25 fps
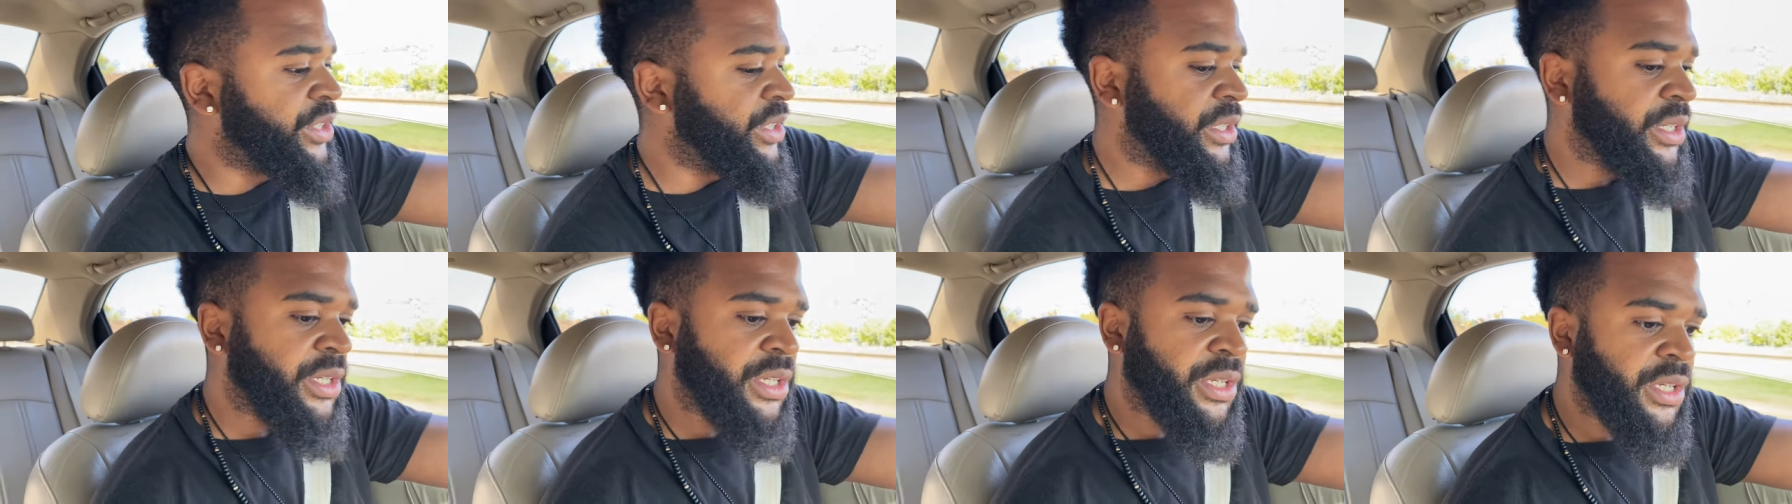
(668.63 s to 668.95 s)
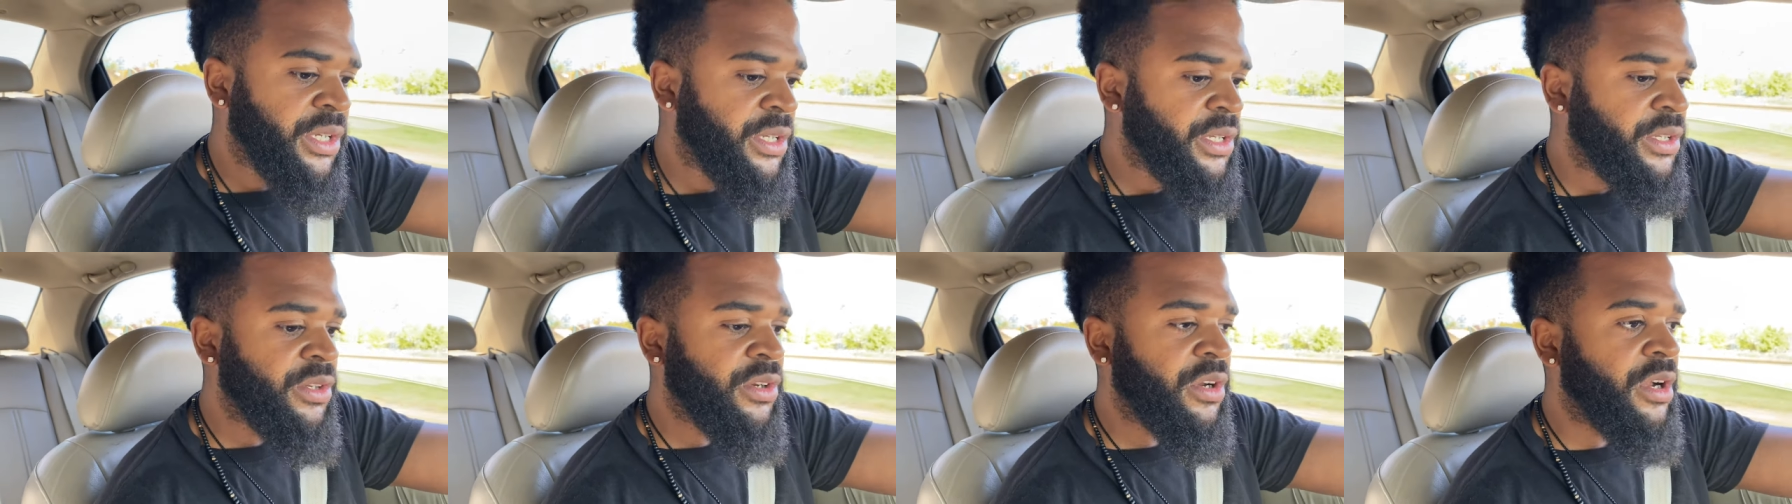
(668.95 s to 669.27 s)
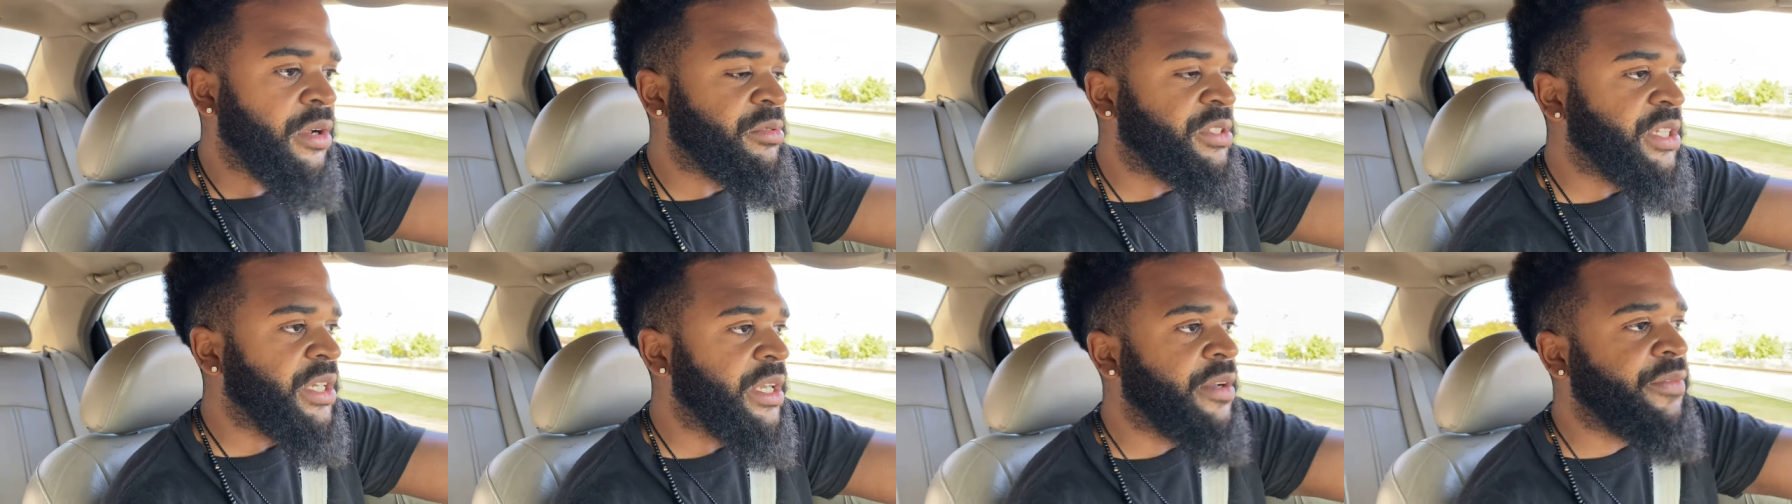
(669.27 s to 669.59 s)
You know what I'm
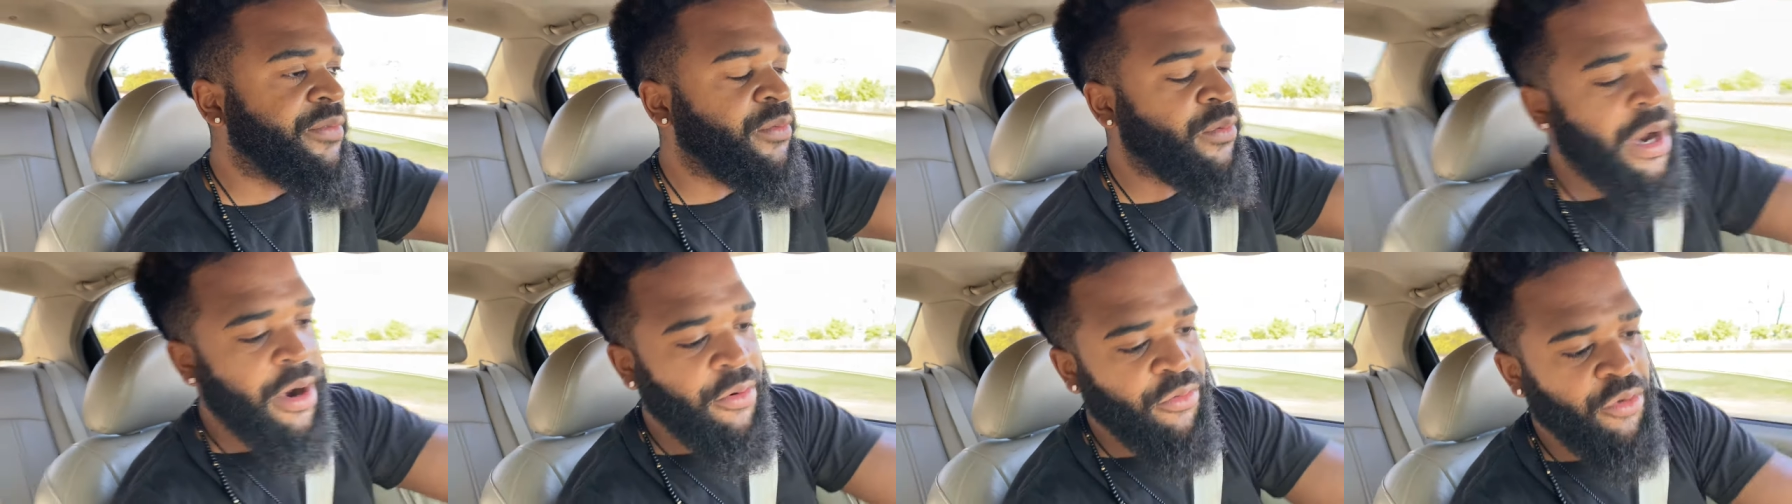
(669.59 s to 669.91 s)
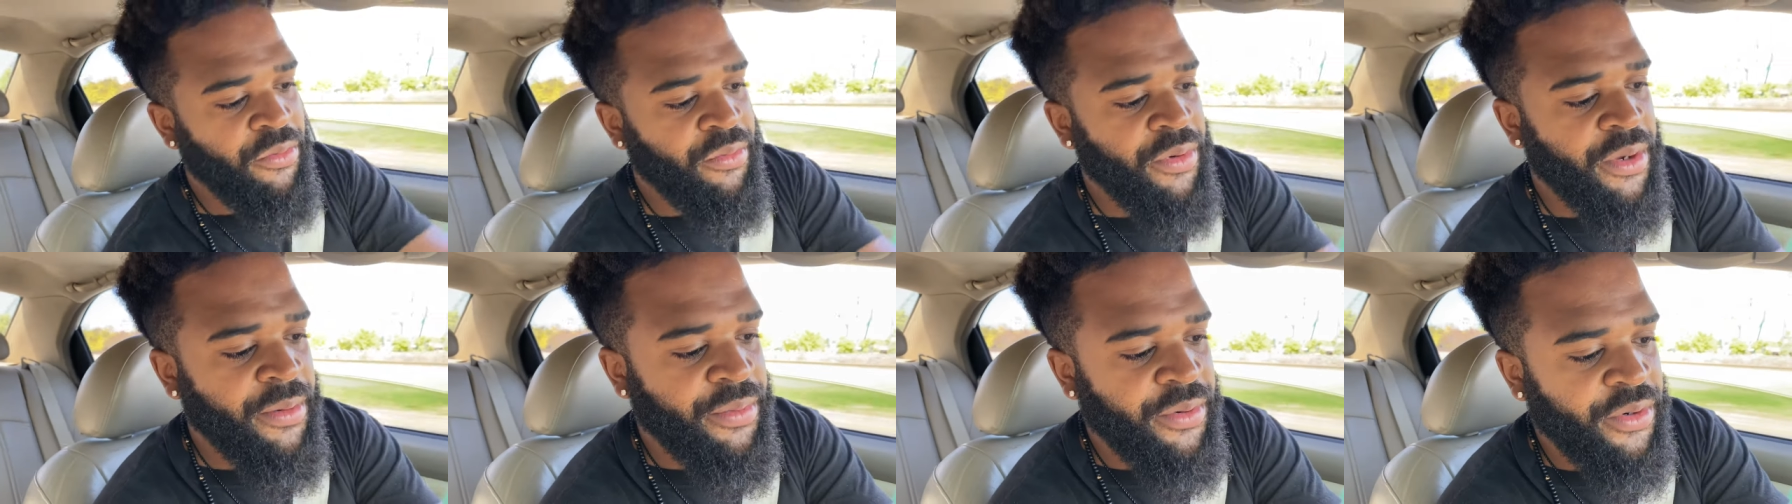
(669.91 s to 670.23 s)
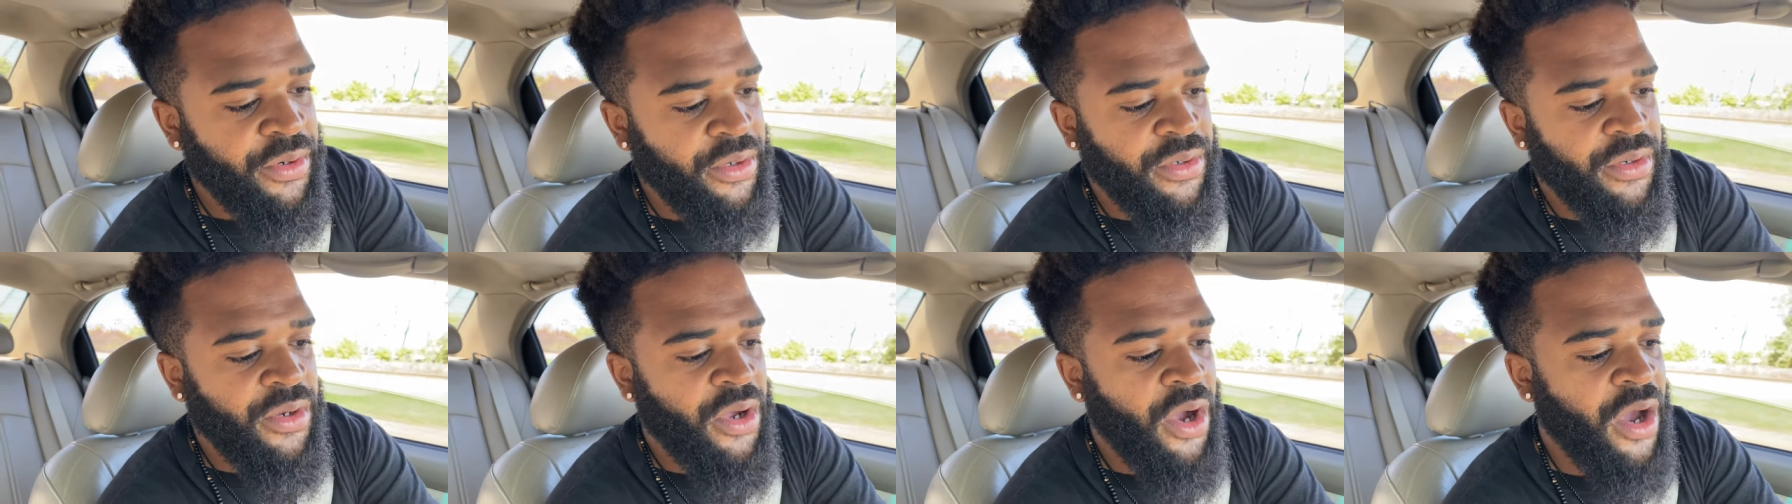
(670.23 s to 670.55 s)
saying? From what I
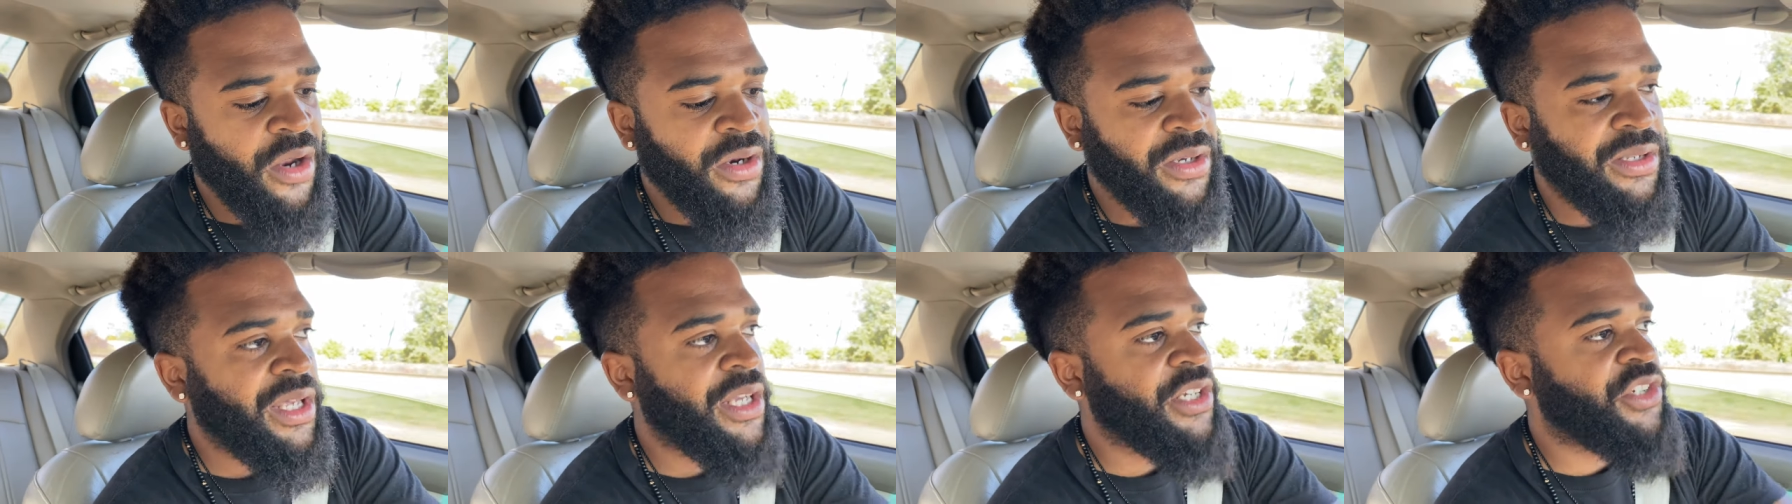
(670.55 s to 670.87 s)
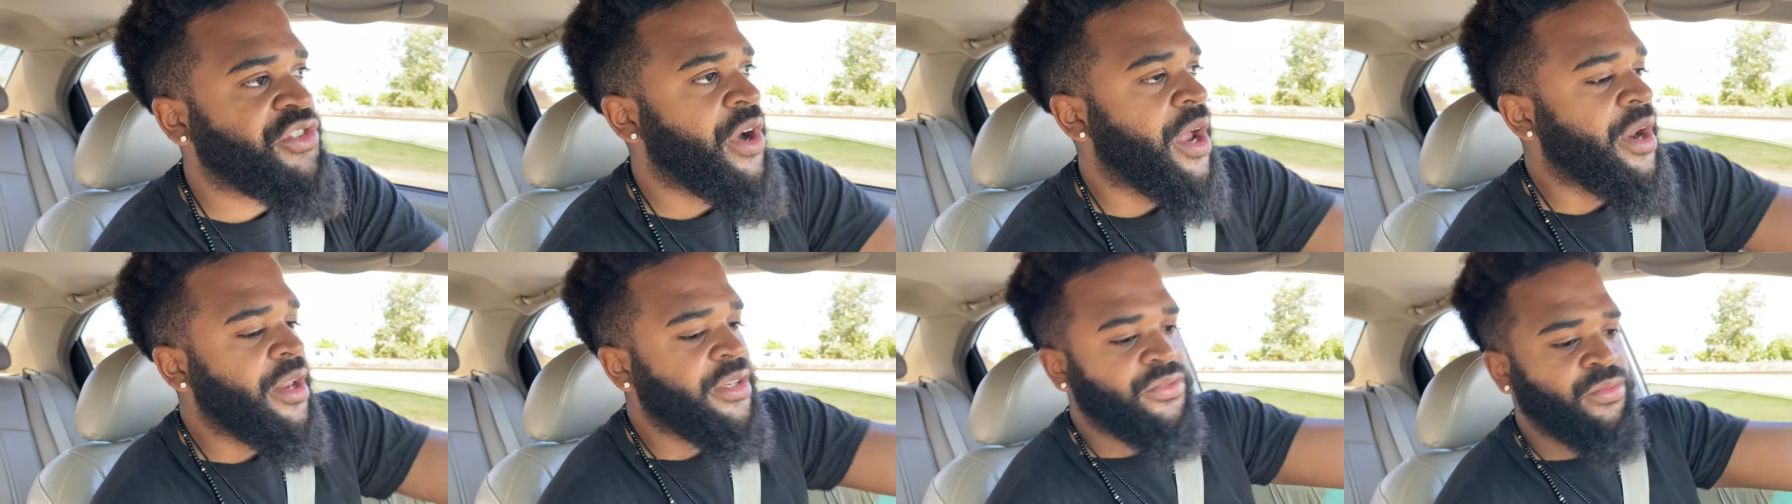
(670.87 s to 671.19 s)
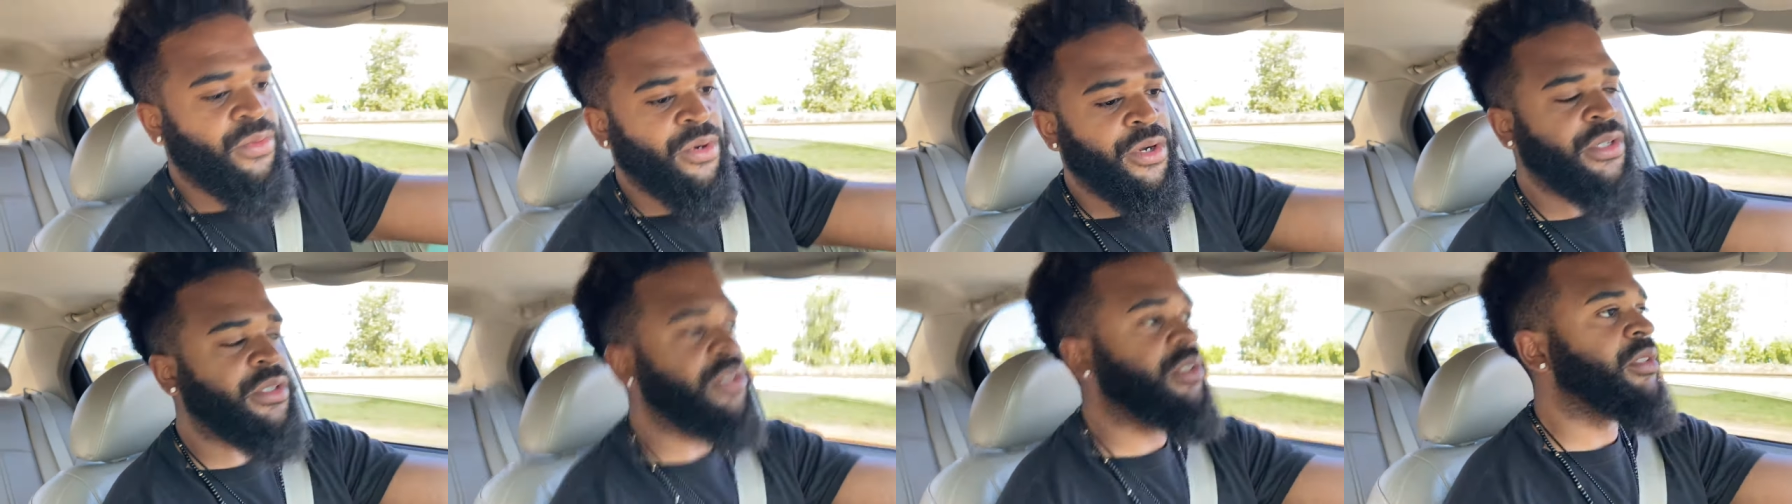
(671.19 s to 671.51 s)
remember, all the electronics work.